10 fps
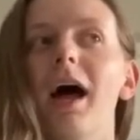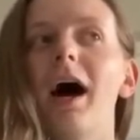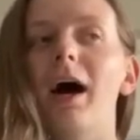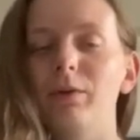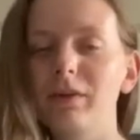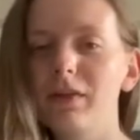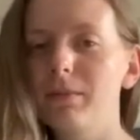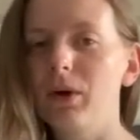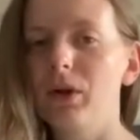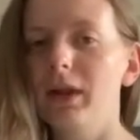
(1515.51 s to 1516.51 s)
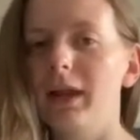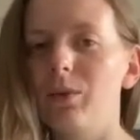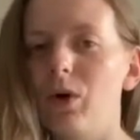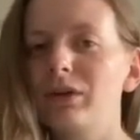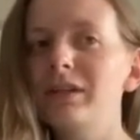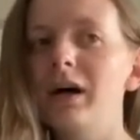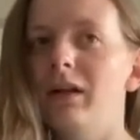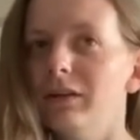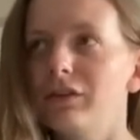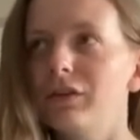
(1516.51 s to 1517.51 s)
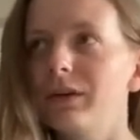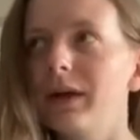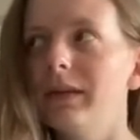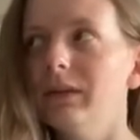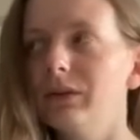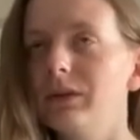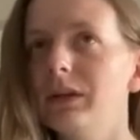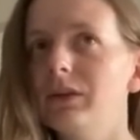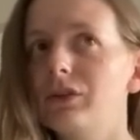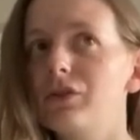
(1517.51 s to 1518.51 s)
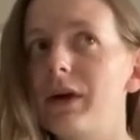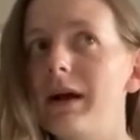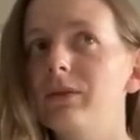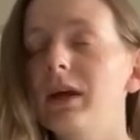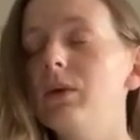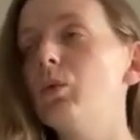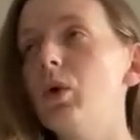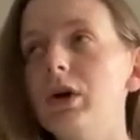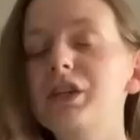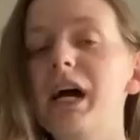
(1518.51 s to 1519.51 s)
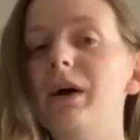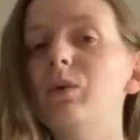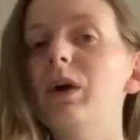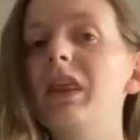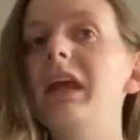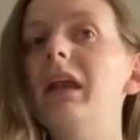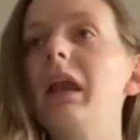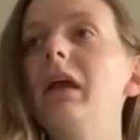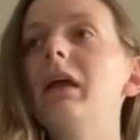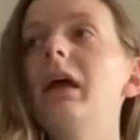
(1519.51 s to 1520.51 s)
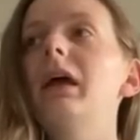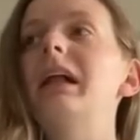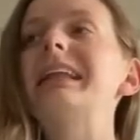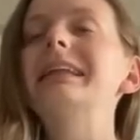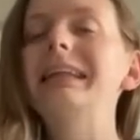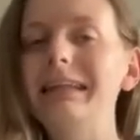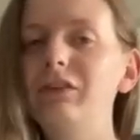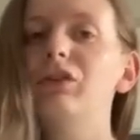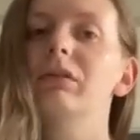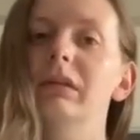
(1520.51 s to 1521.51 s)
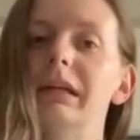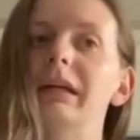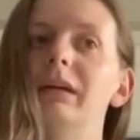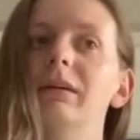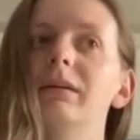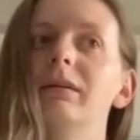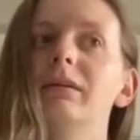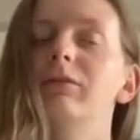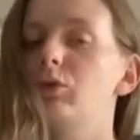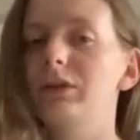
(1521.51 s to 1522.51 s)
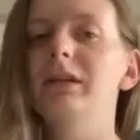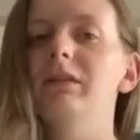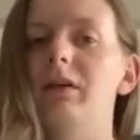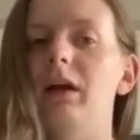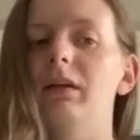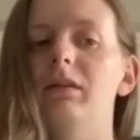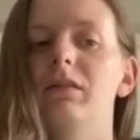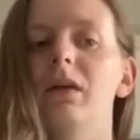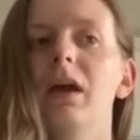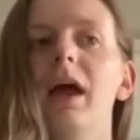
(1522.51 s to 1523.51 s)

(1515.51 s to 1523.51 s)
I was at the mall and I walked in Hollister and literally looked around and walked out within literally 14 seconds.